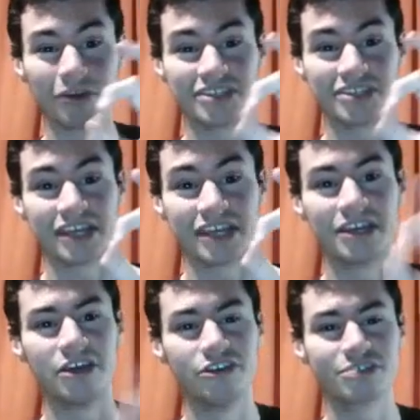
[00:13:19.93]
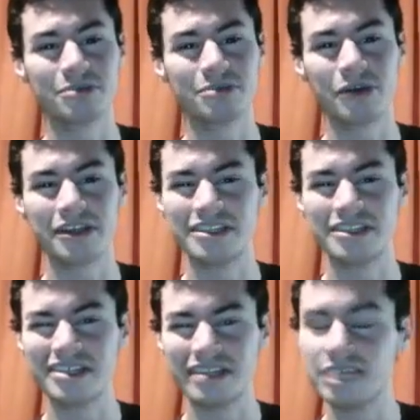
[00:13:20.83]
where it's like you're just promoting
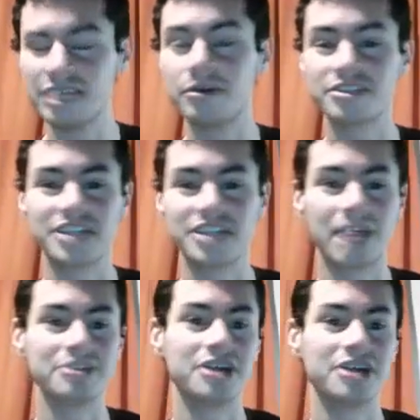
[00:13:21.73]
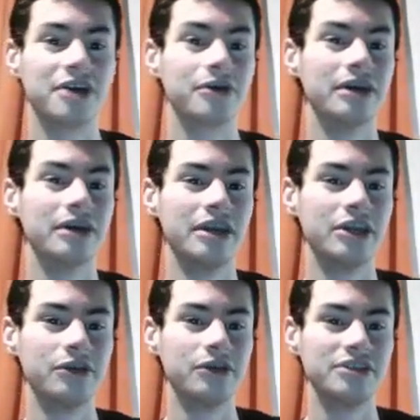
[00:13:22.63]
these little ebooks on Amazon, or
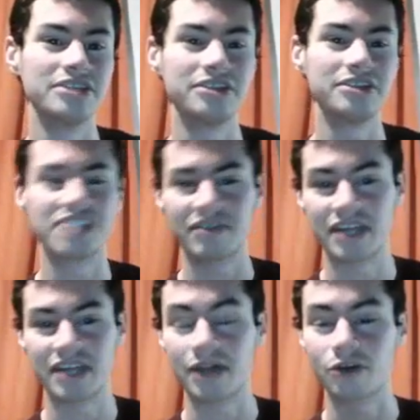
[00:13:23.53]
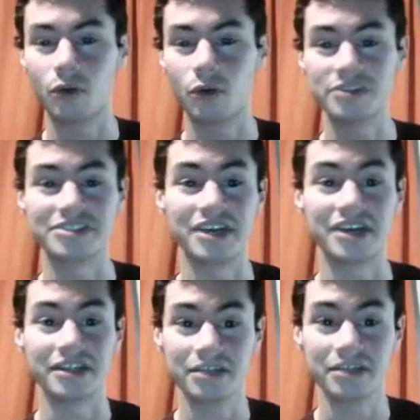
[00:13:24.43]
these little $7 courses
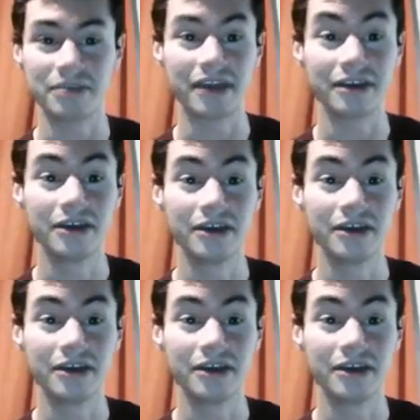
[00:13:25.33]
on ClickBank,